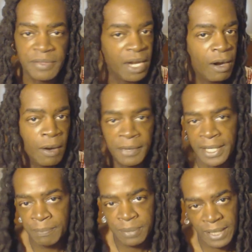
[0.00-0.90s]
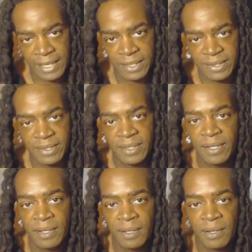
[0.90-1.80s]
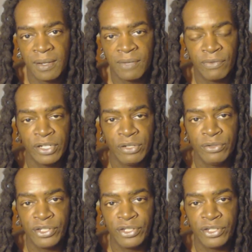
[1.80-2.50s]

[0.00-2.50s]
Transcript: that are already in place for you